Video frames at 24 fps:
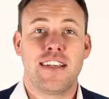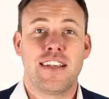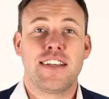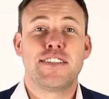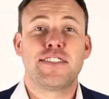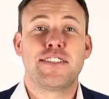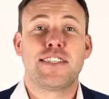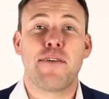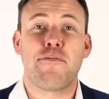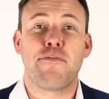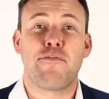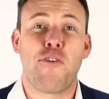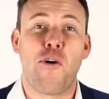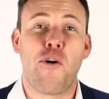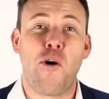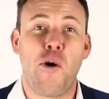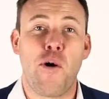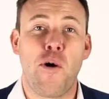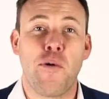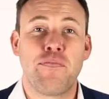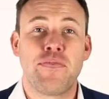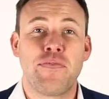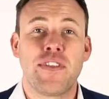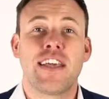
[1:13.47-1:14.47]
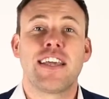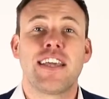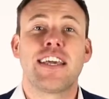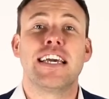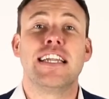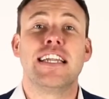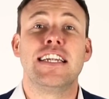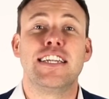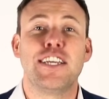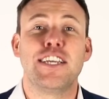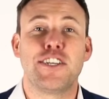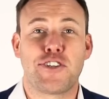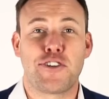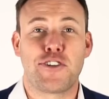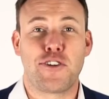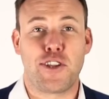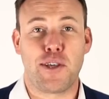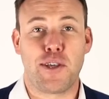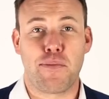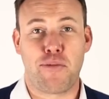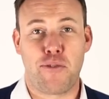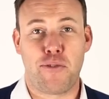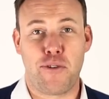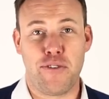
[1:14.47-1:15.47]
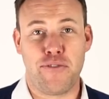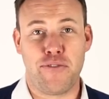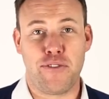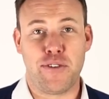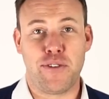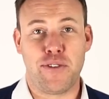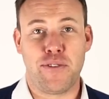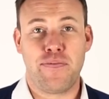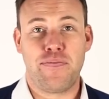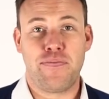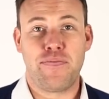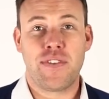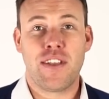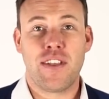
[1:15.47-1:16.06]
Step 4, conditional approval.